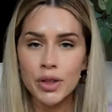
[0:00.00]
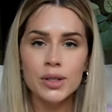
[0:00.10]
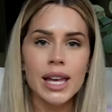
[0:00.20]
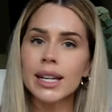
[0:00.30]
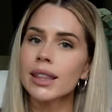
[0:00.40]
If there's
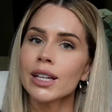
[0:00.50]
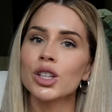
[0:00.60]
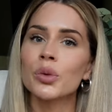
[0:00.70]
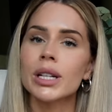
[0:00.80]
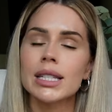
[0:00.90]
anything
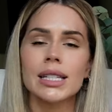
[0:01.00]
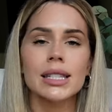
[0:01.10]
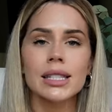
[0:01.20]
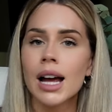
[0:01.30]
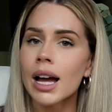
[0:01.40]
you wanna see
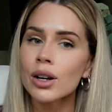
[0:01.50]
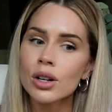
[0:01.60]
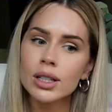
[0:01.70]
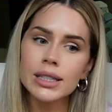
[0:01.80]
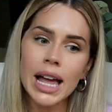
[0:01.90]

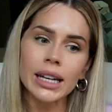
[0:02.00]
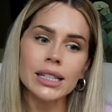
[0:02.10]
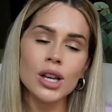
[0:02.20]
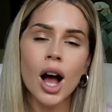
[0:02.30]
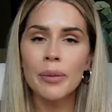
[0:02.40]
styled, any
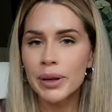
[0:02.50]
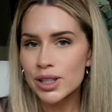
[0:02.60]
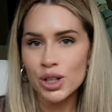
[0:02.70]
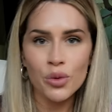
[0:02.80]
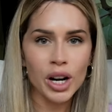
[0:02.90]

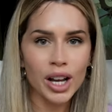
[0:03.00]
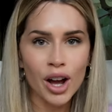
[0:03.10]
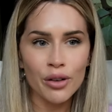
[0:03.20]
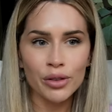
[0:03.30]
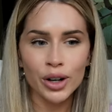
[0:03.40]
topics you wanna
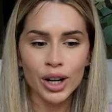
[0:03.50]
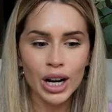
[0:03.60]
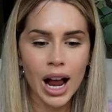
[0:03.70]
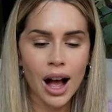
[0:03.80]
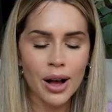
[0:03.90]

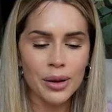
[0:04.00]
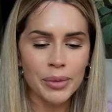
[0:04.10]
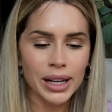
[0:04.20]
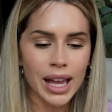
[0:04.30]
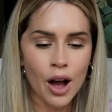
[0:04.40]
cover, um,
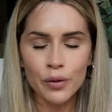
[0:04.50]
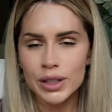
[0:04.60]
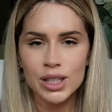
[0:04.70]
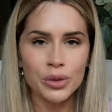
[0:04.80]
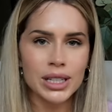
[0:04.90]
any
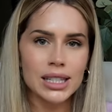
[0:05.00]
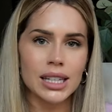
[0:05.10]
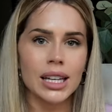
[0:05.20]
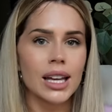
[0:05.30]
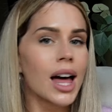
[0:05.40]
outfits you wanna
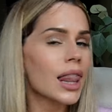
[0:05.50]
see,